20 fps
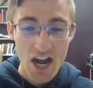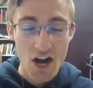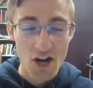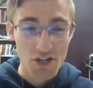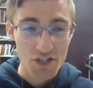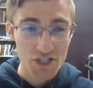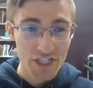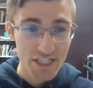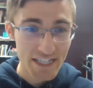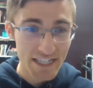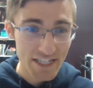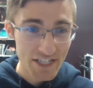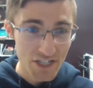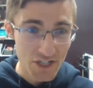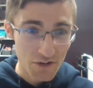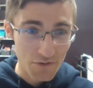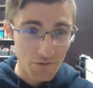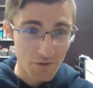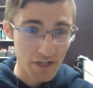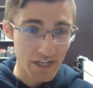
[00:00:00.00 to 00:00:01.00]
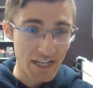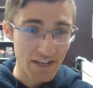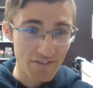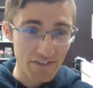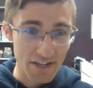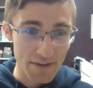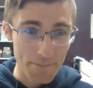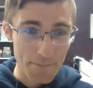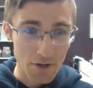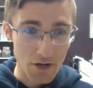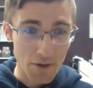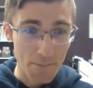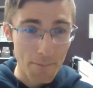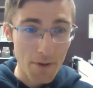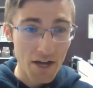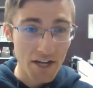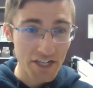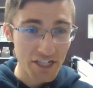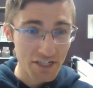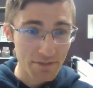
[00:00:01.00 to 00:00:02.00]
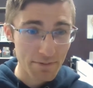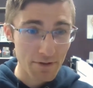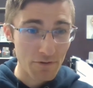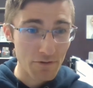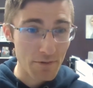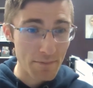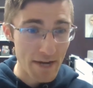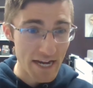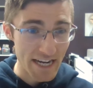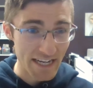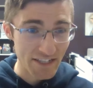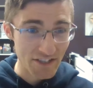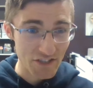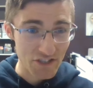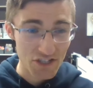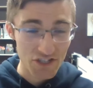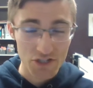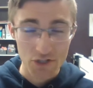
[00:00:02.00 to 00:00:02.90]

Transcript: Our sins are forgiven, but our punishment remains.